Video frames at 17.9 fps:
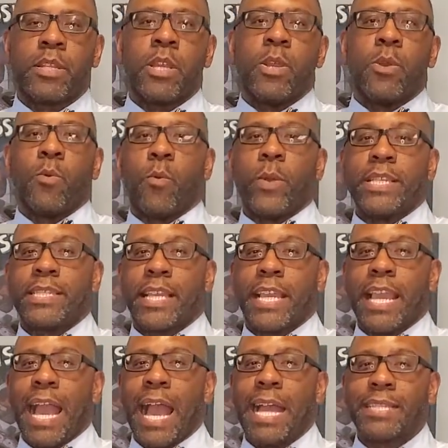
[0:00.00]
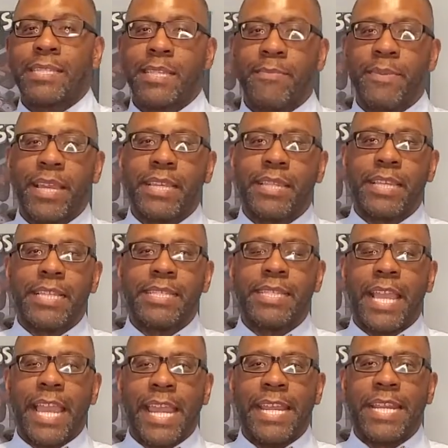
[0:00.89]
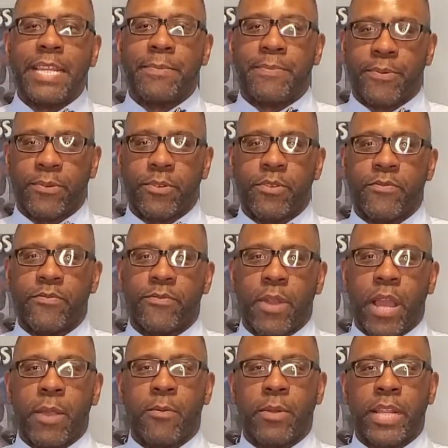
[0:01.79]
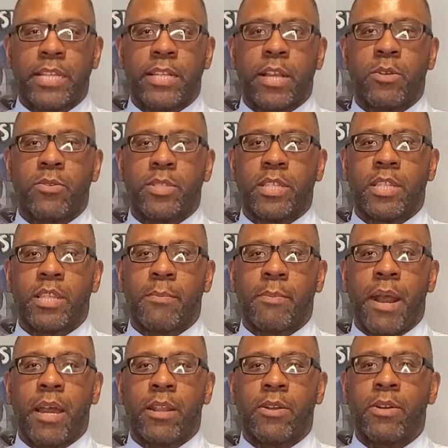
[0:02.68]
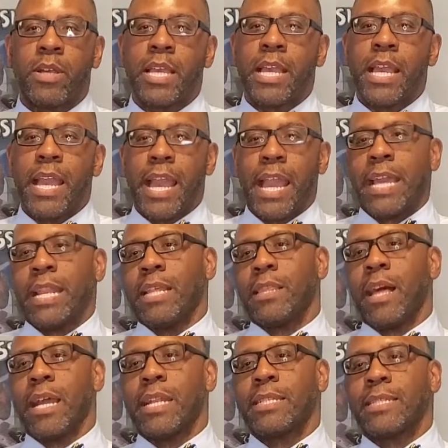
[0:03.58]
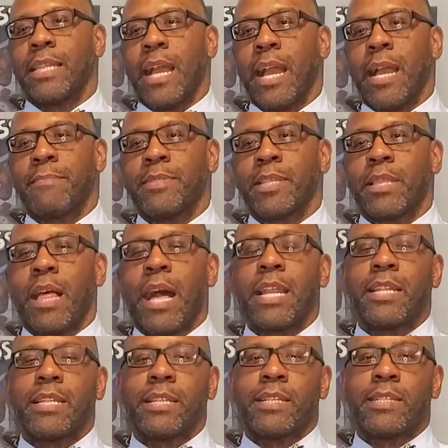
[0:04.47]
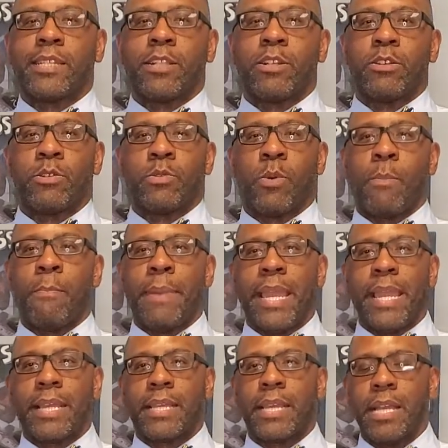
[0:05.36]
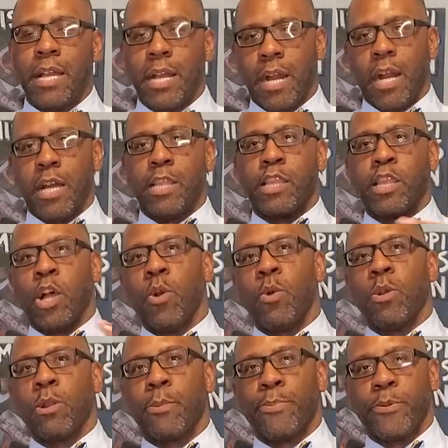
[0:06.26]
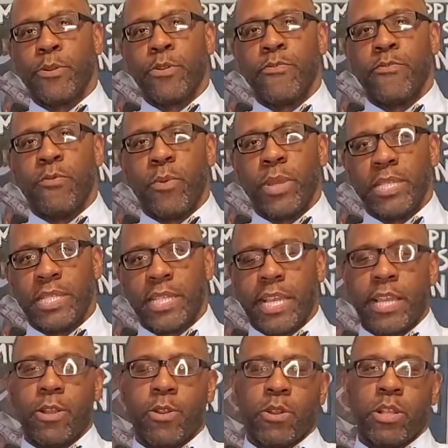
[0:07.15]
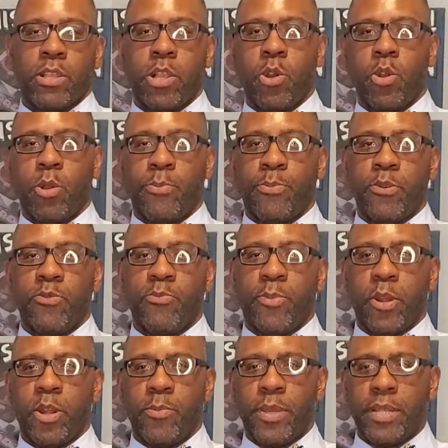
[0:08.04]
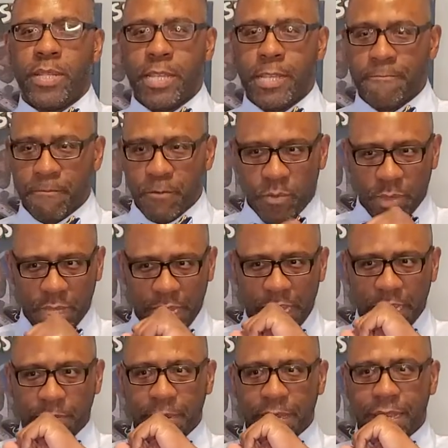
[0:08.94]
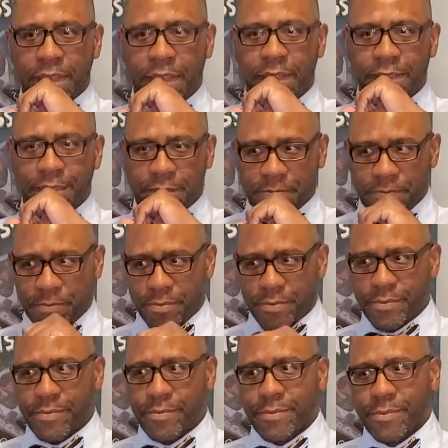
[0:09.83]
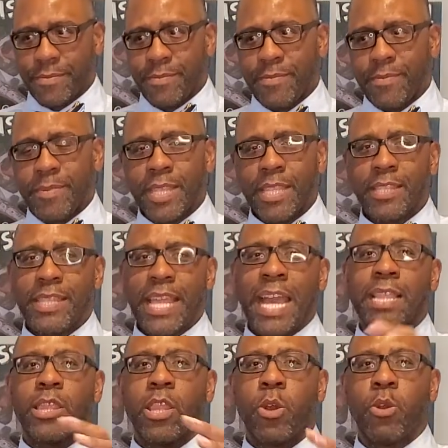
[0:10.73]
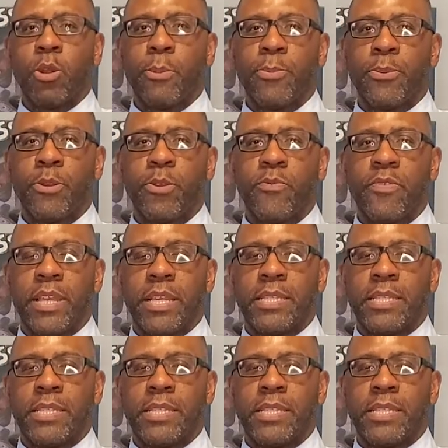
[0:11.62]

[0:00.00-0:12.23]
whiskey has to be at least 80 proof, right, when it goes into the bottle. And a lot of times, a lot of distillers will make a lower proof whiskey or a lower proof bourbon is because that lower proof